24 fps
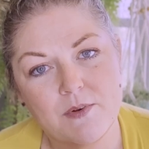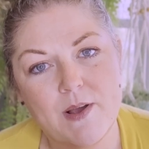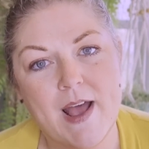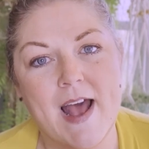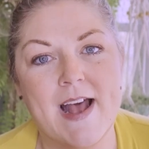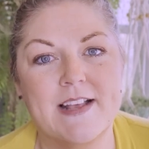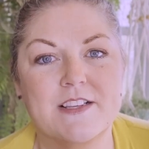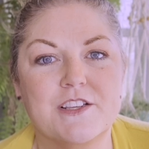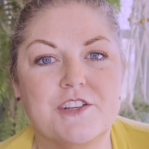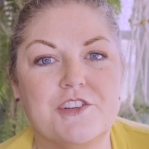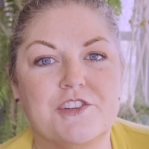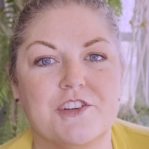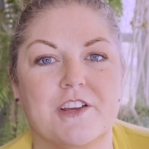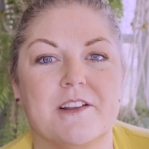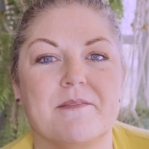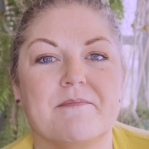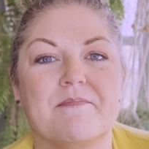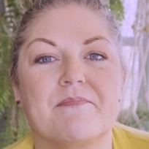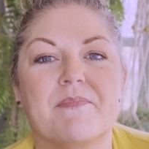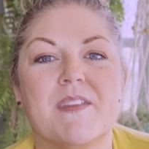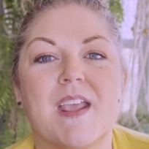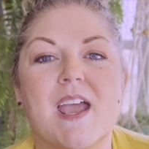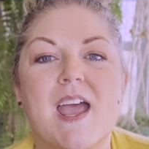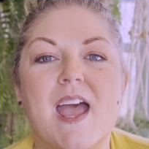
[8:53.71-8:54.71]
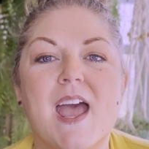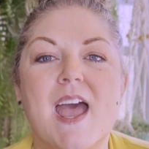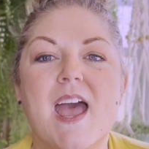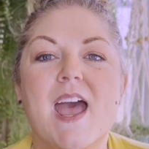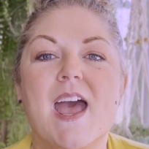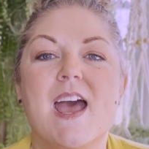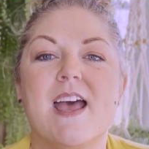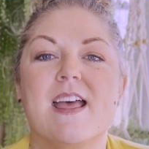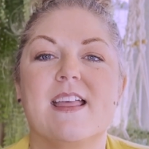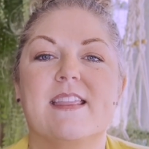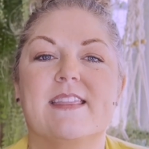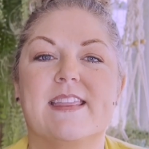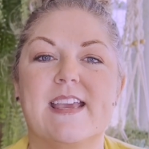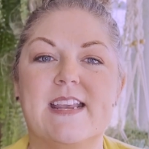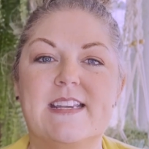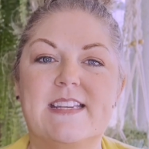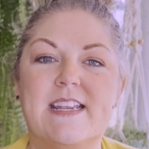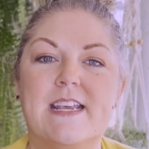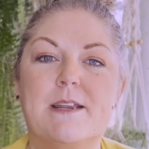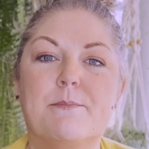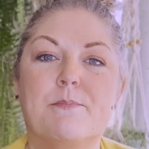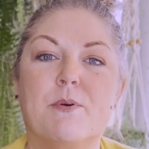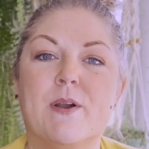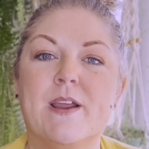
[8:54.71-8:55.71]
as it should. They
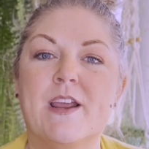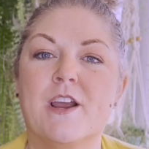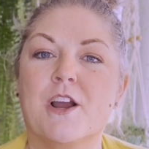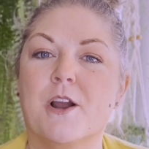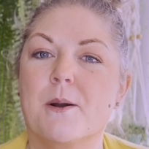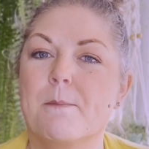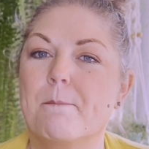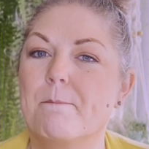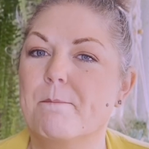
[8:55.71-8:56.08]
did bring her